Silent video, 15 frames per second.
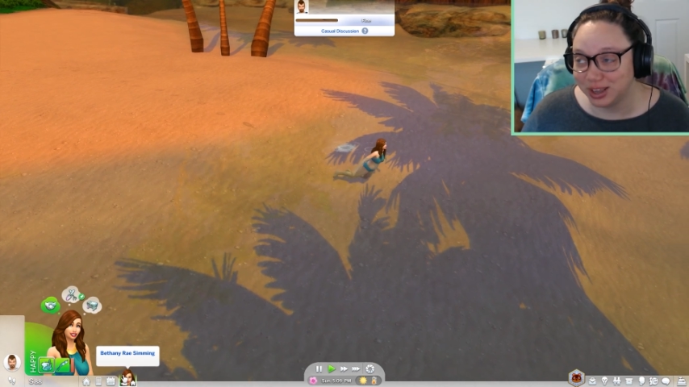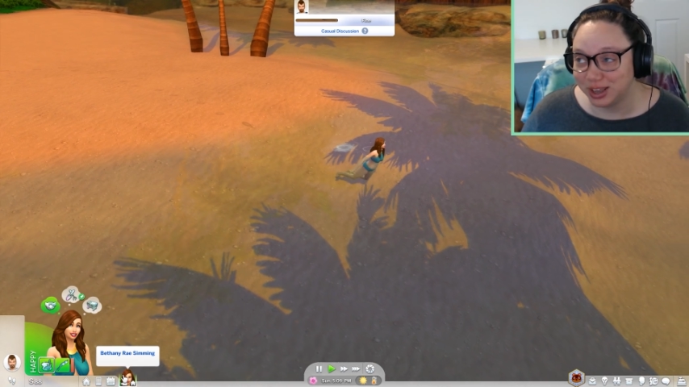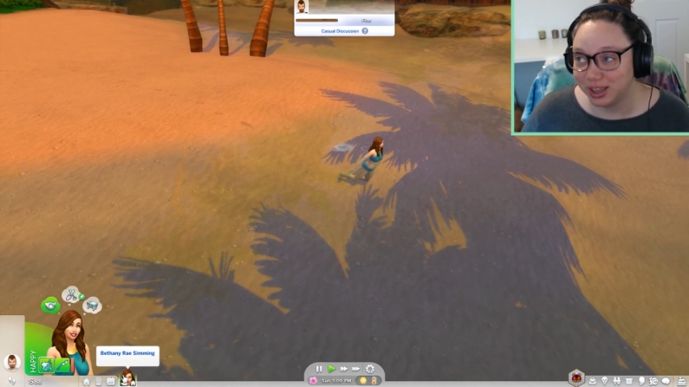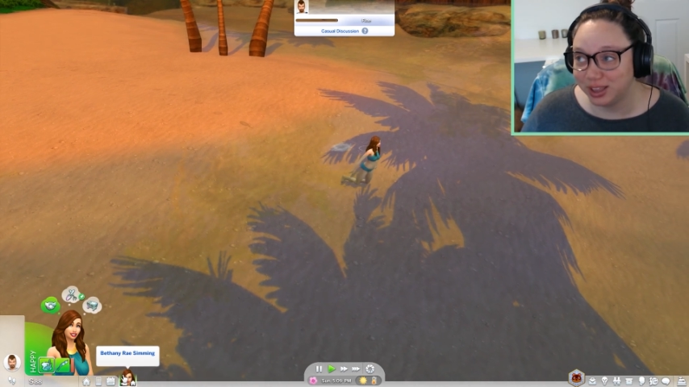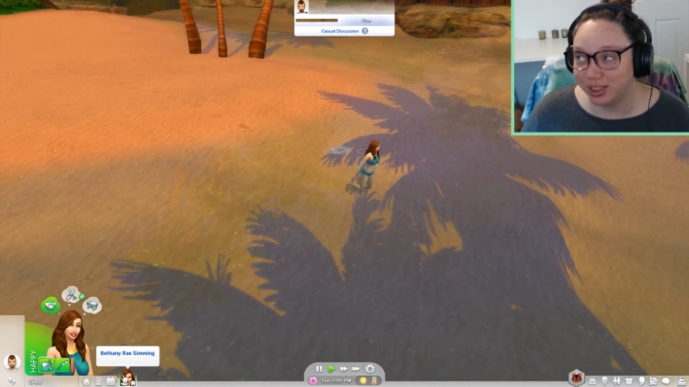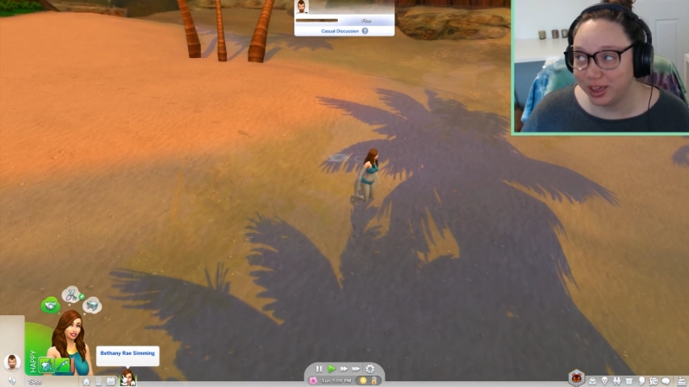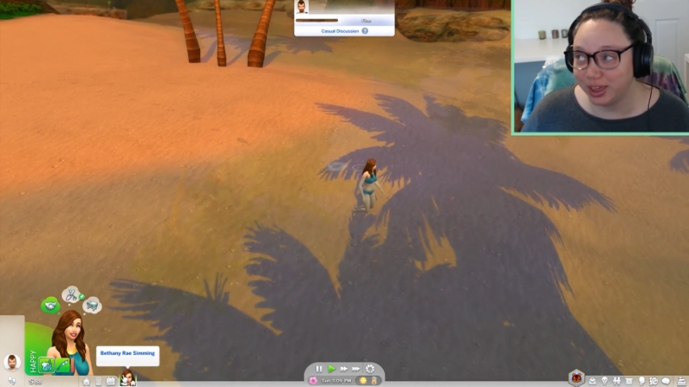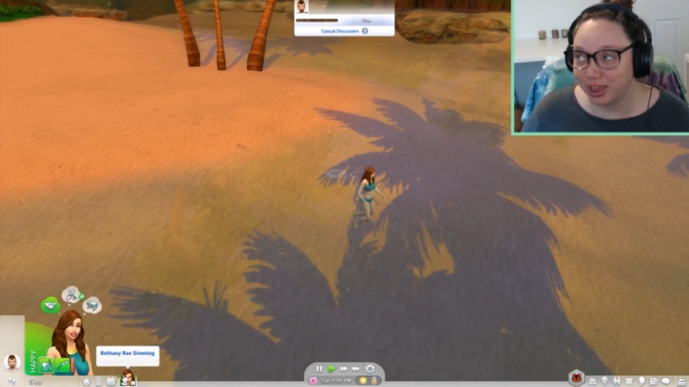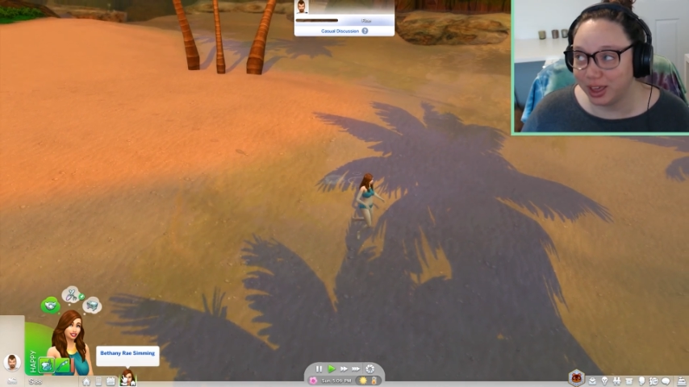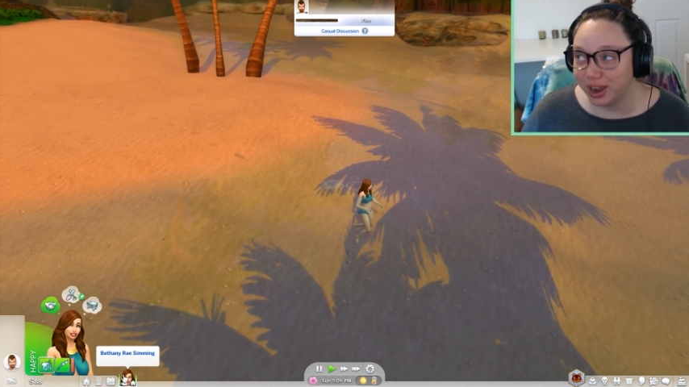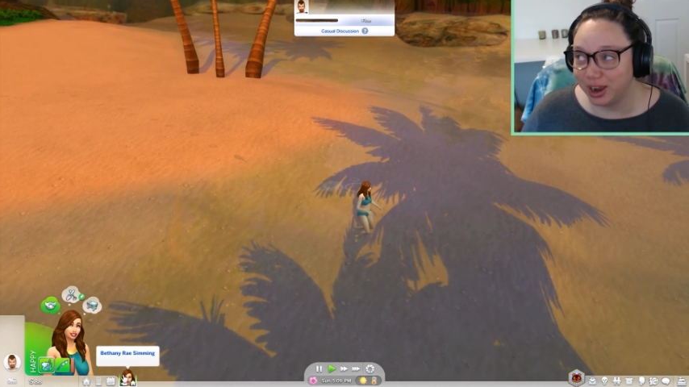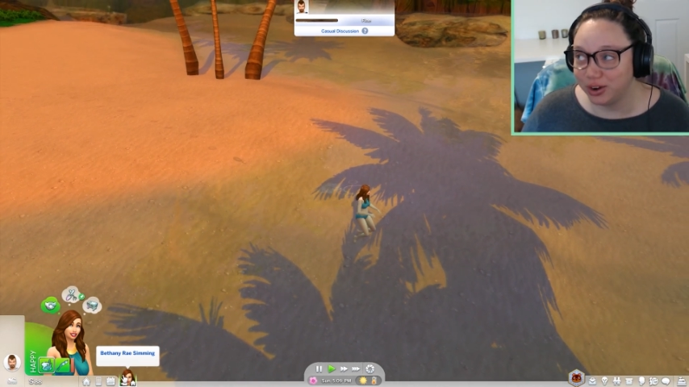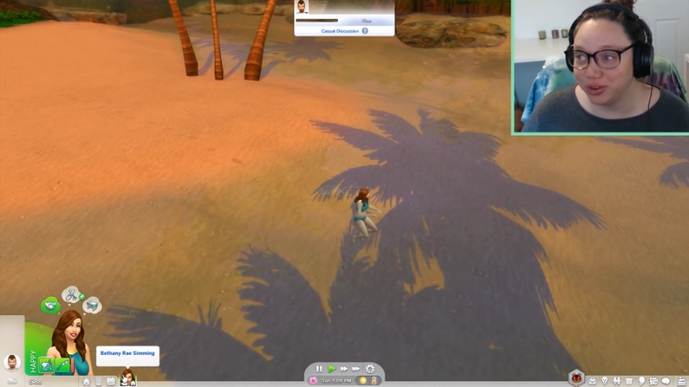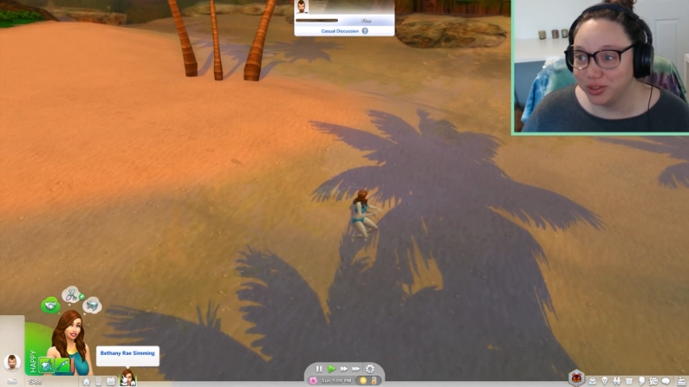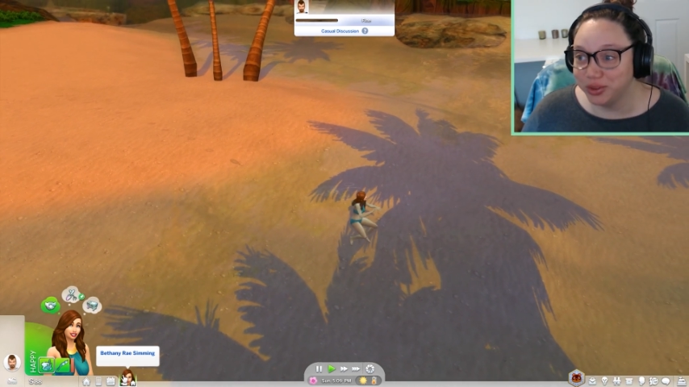Like, I
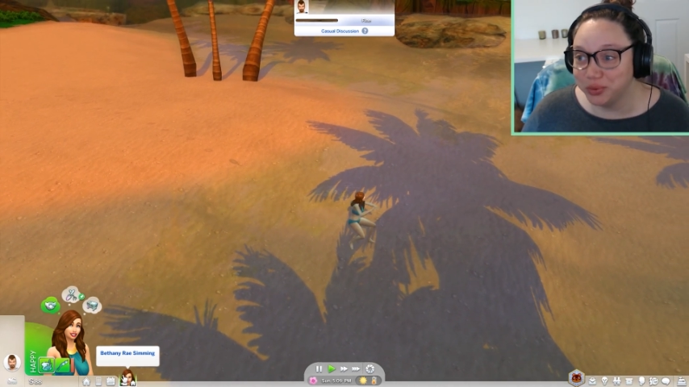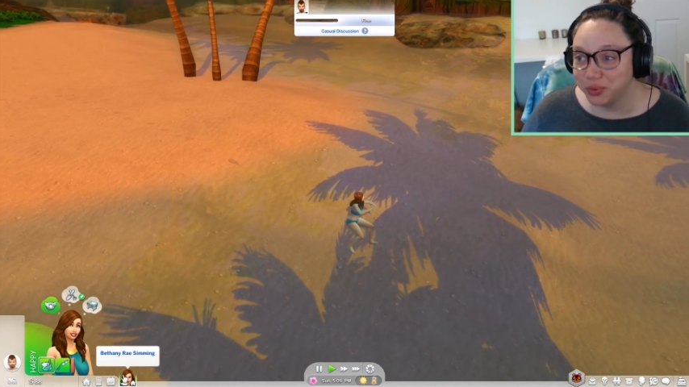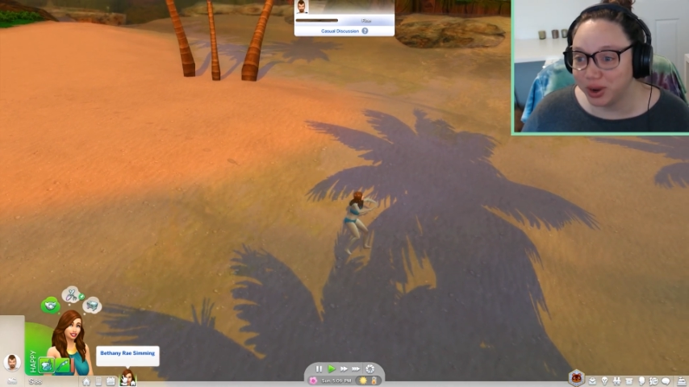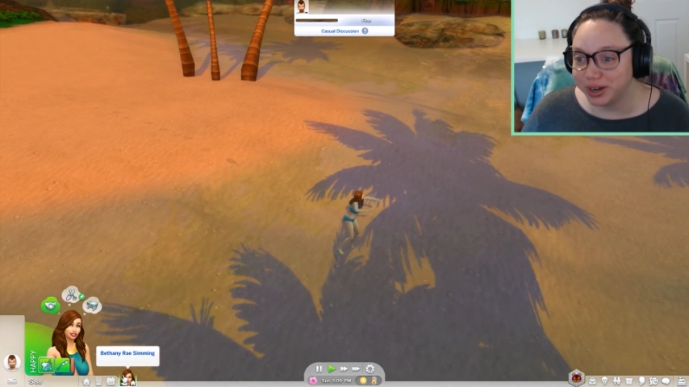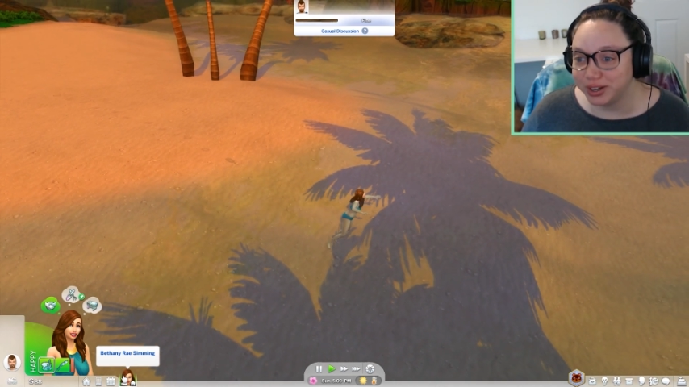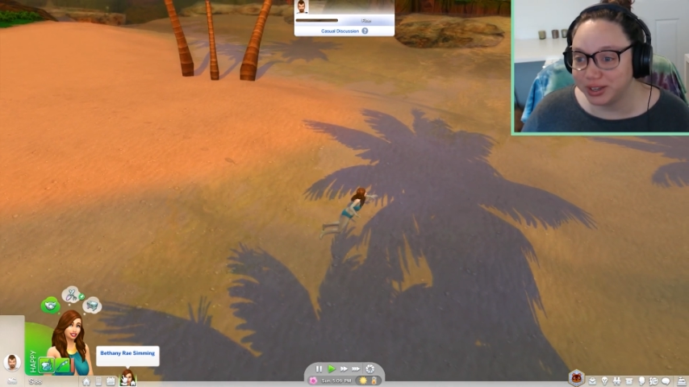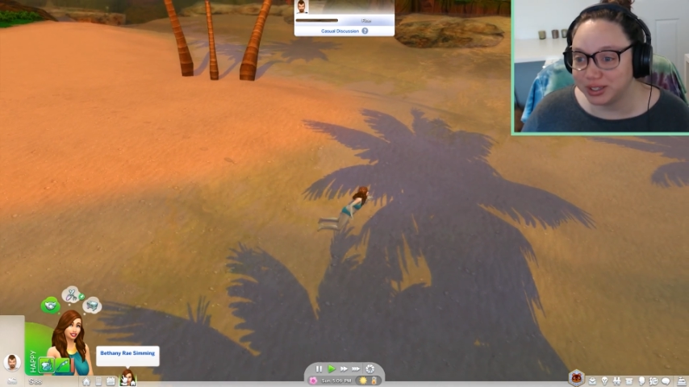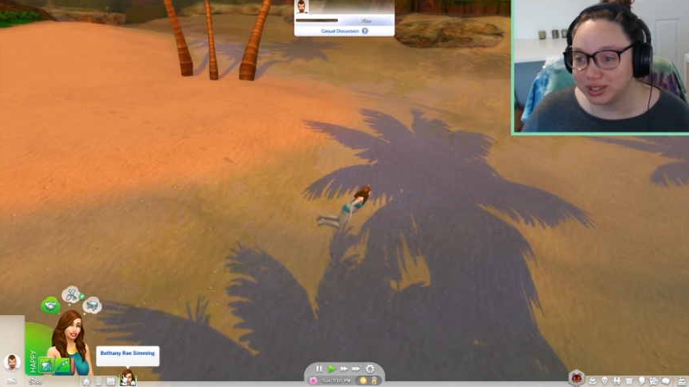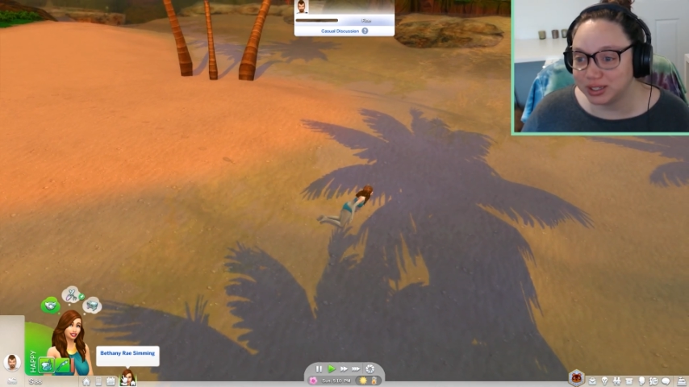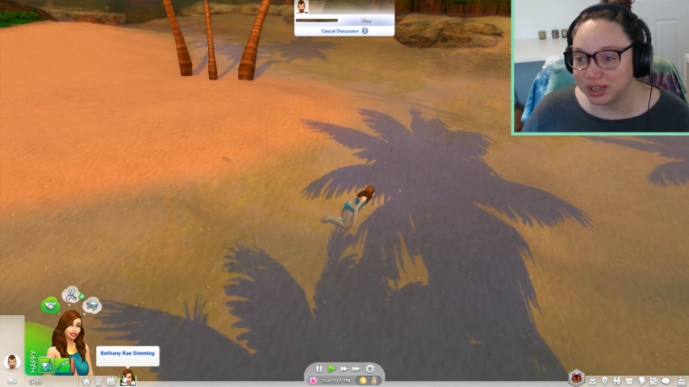know the one is,